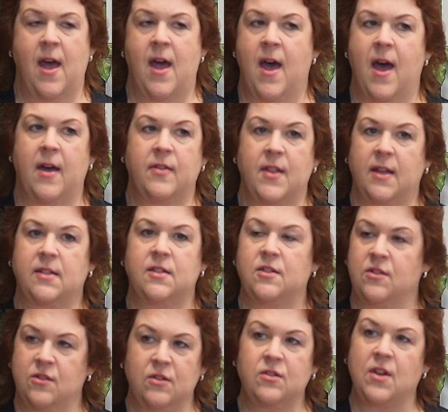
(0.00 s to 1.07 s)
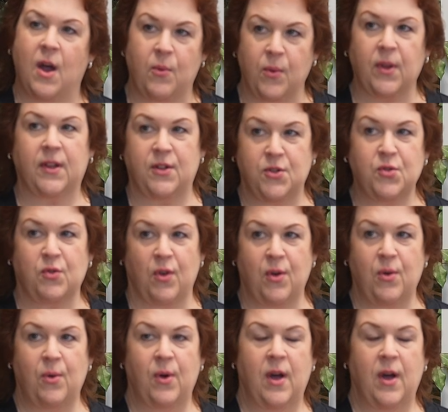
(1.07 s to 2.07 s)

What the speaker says: And that's not really true.